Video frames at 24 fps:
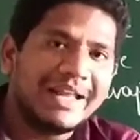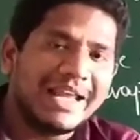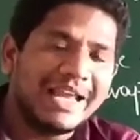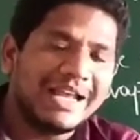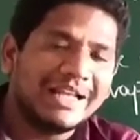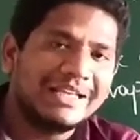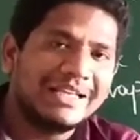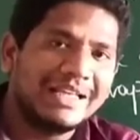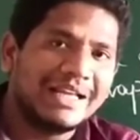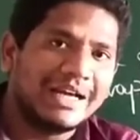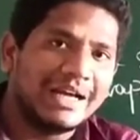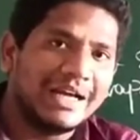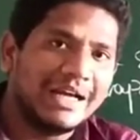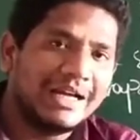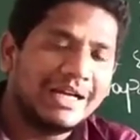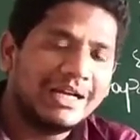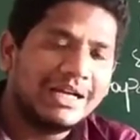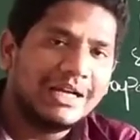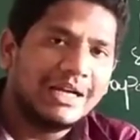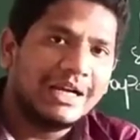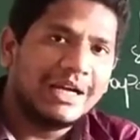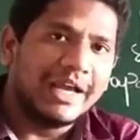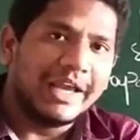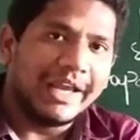
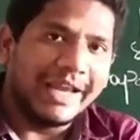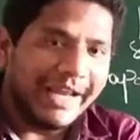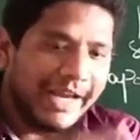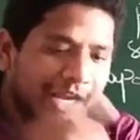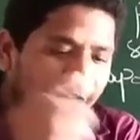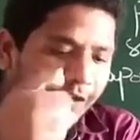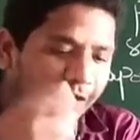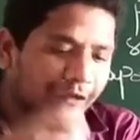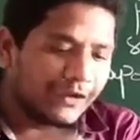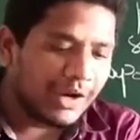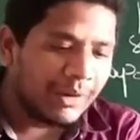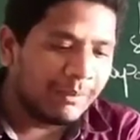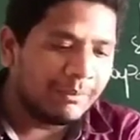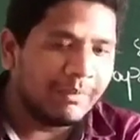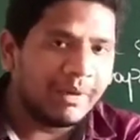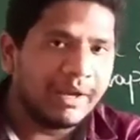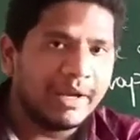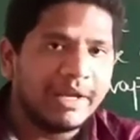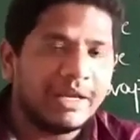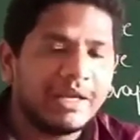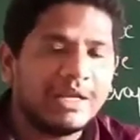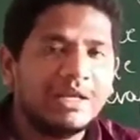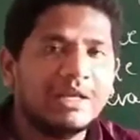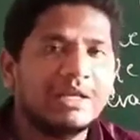the heat from
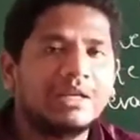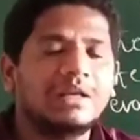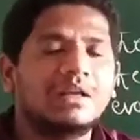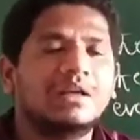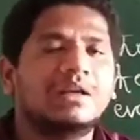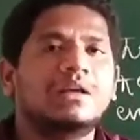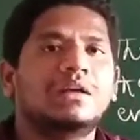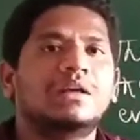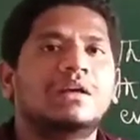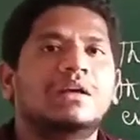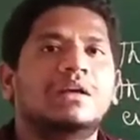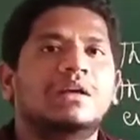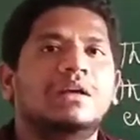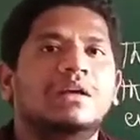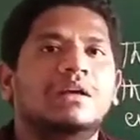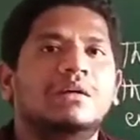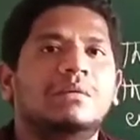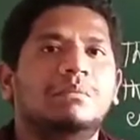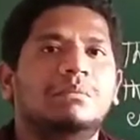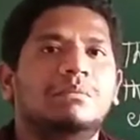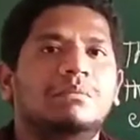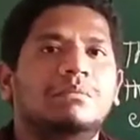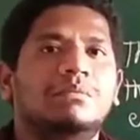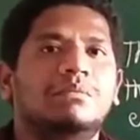my
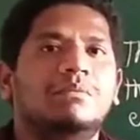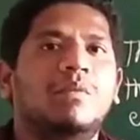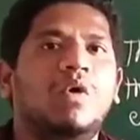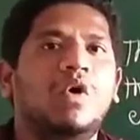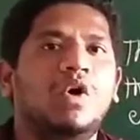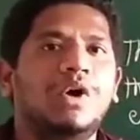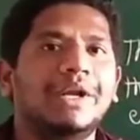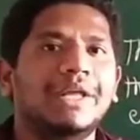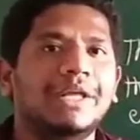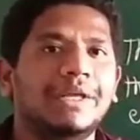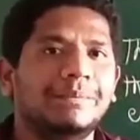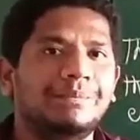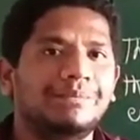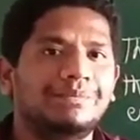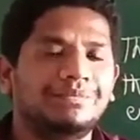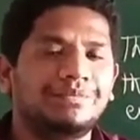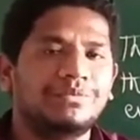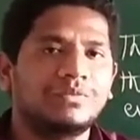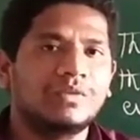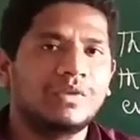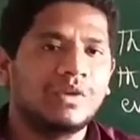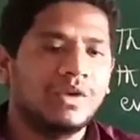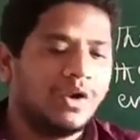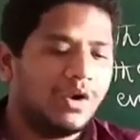body
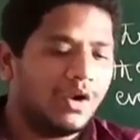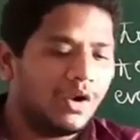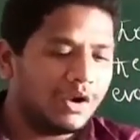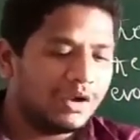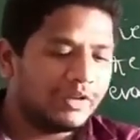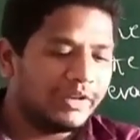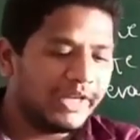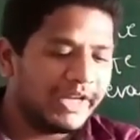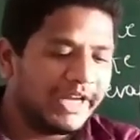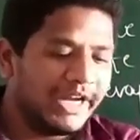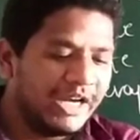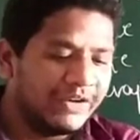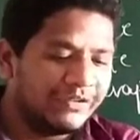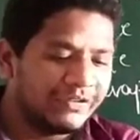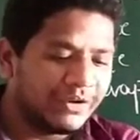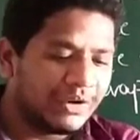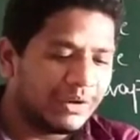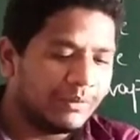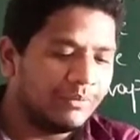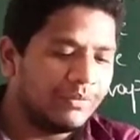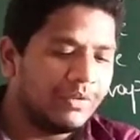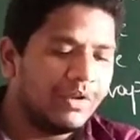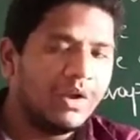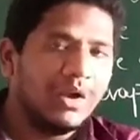or the heat
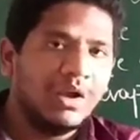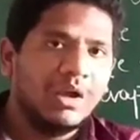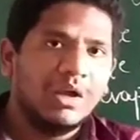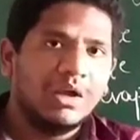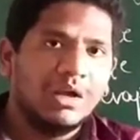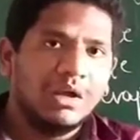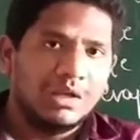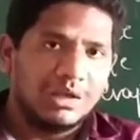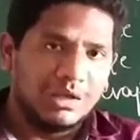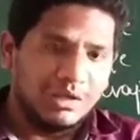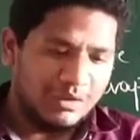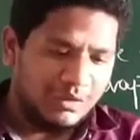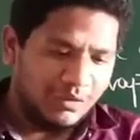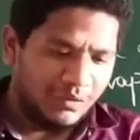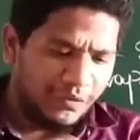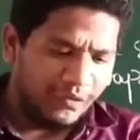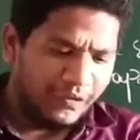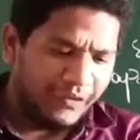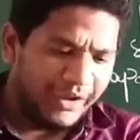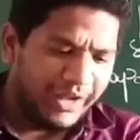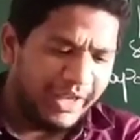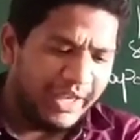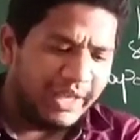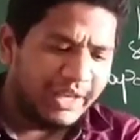from
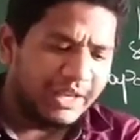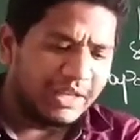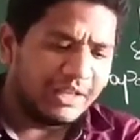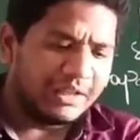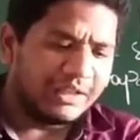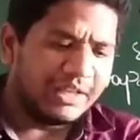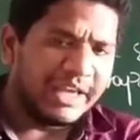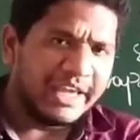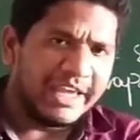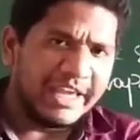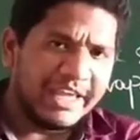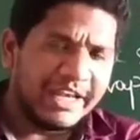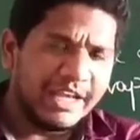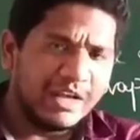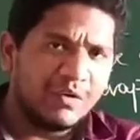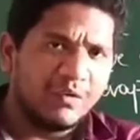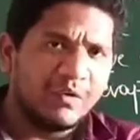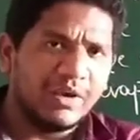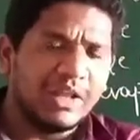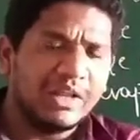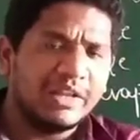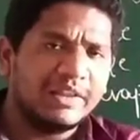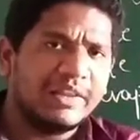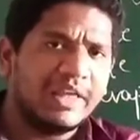where the area
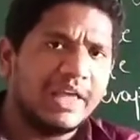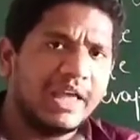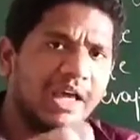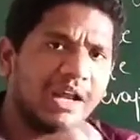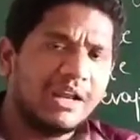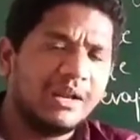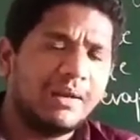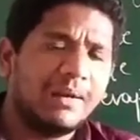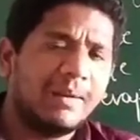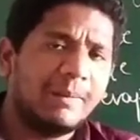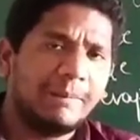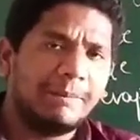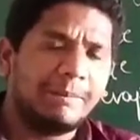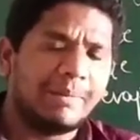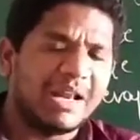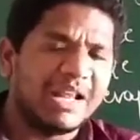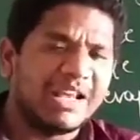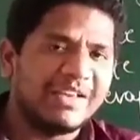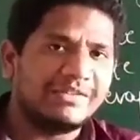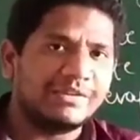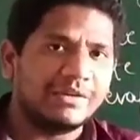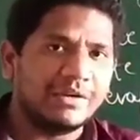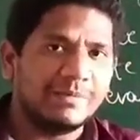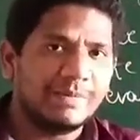where they are
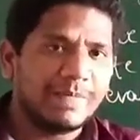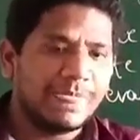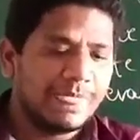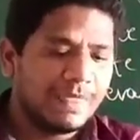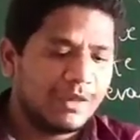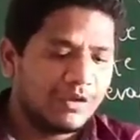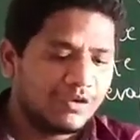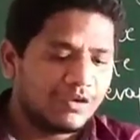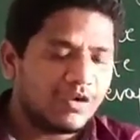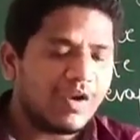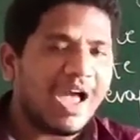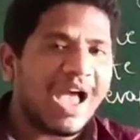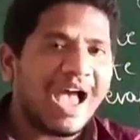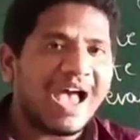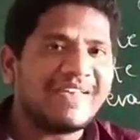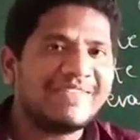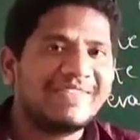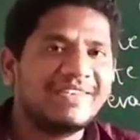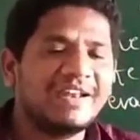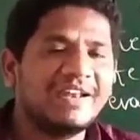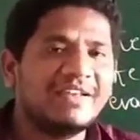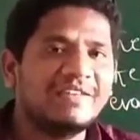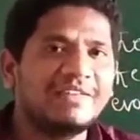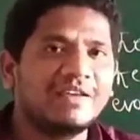placing. So
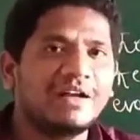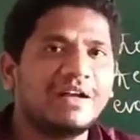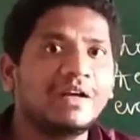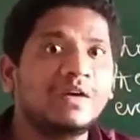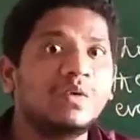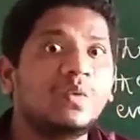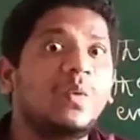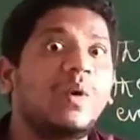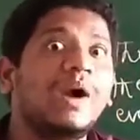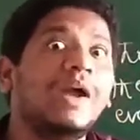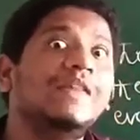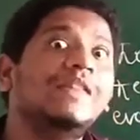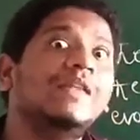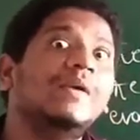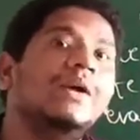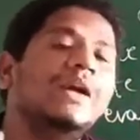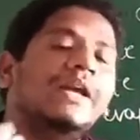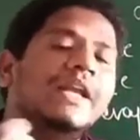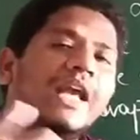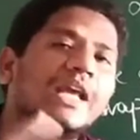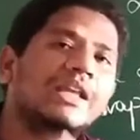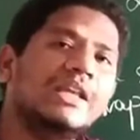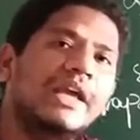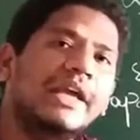as a result, why they
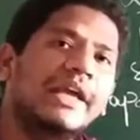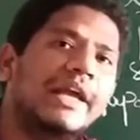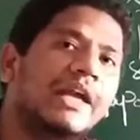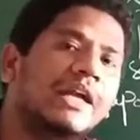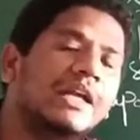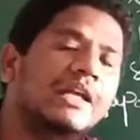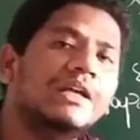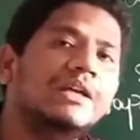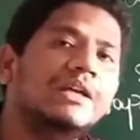will take the heat?